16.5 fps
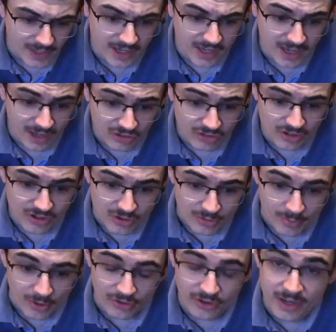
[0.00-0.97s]
it gets in
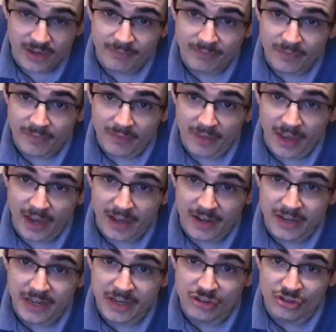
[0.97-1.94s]
your body
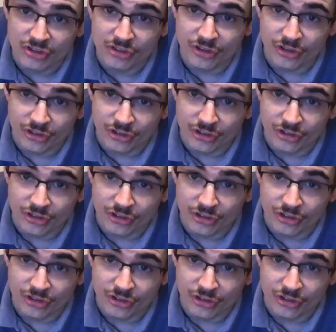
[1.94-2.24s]
and it just